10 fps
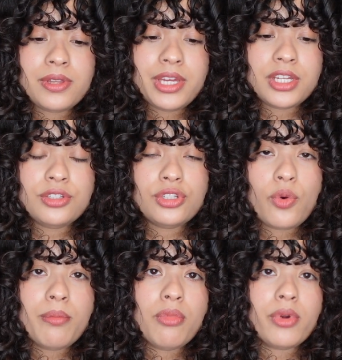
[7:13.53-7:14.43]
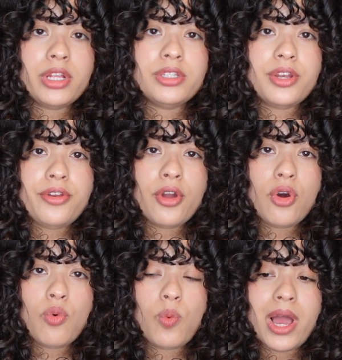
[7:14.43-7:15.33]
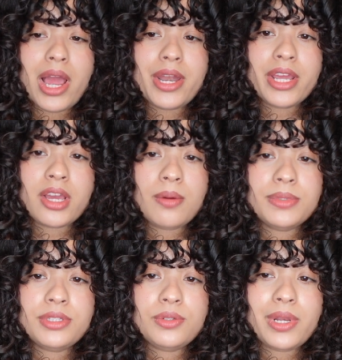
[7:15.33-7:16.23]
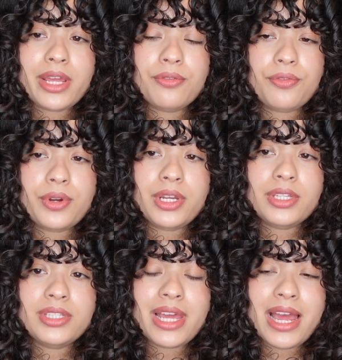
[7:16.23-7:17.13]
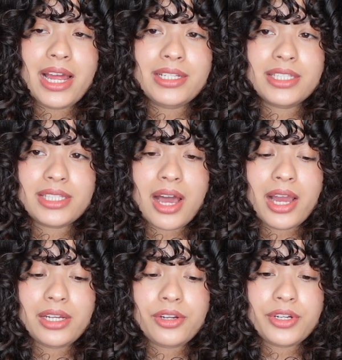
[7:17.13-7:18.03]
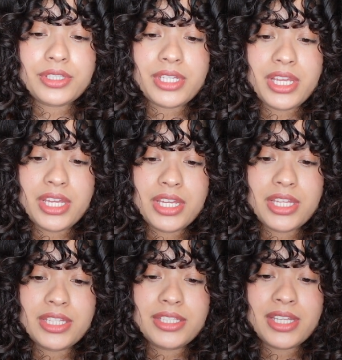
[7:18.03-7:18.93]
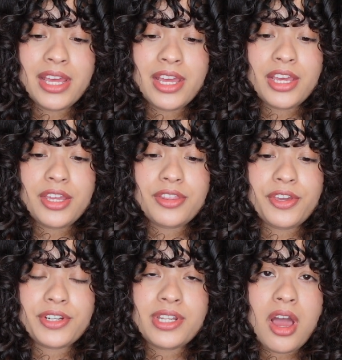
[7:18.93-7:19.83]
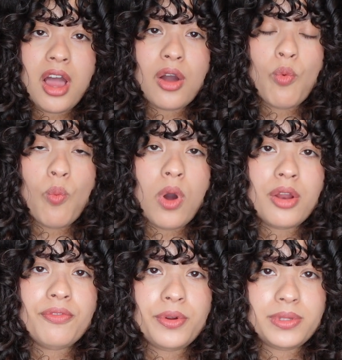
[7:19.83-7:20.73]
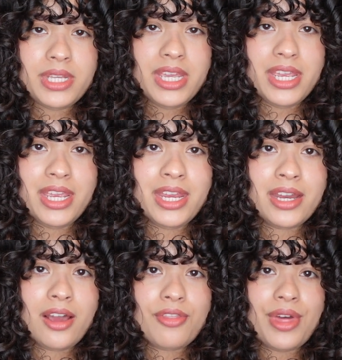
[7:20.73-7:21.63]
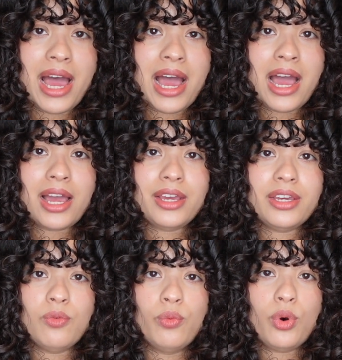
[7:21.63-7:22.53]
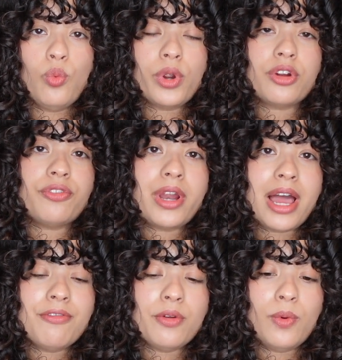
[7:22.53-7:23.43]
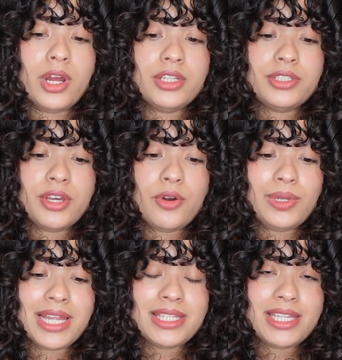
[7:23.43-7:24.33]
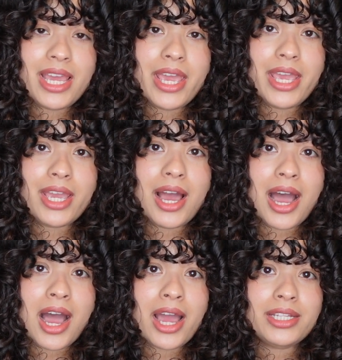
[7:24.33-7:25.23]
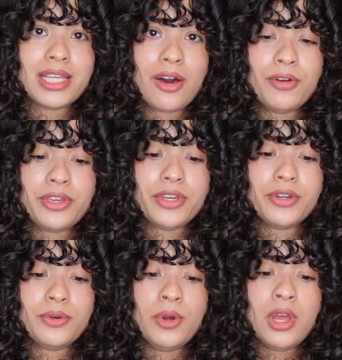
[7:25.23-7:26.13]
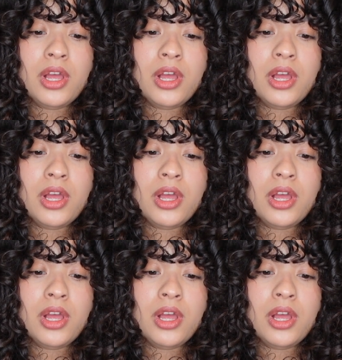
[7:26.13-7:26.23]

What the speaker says: like it's so important to know when it comes to like frizz and stylers is there's not one routine that will work for everyone. So let's say I tell you,